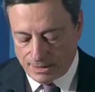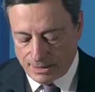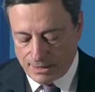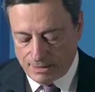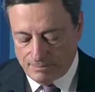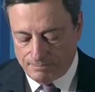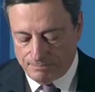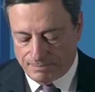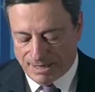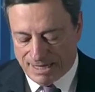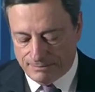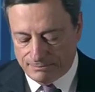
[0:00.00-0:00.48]

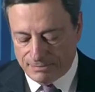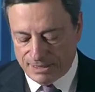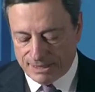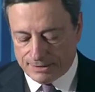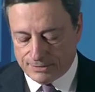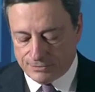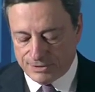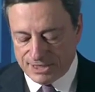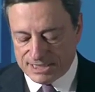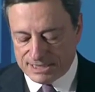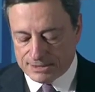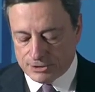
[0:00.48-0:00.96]

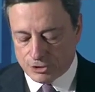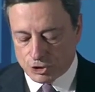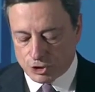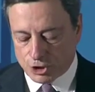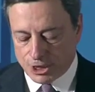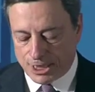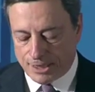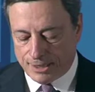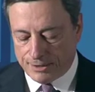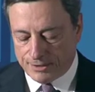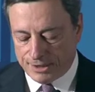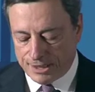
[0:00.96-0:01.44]
Public risk
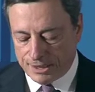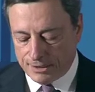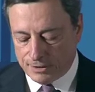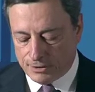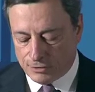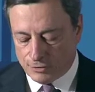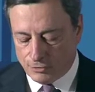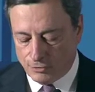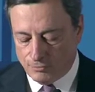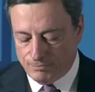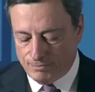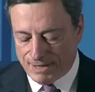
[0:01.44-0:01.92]
sharing
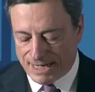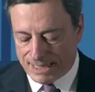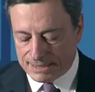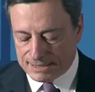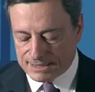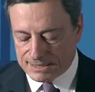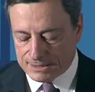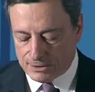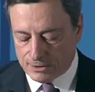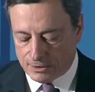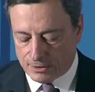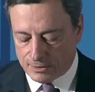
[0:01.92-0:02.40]
through
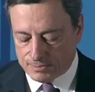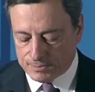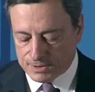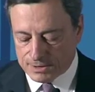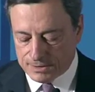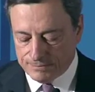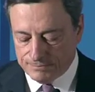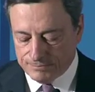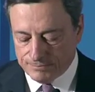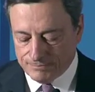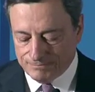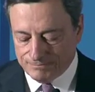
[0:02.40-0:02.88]
backstops